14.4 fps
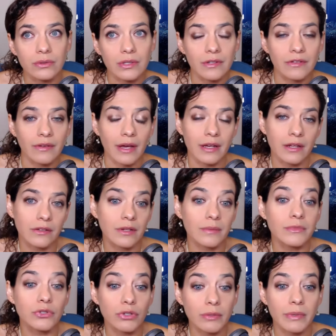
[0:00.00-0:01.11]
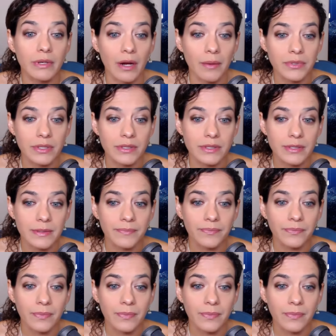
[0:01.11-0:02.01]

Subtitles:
deciding some treatment options.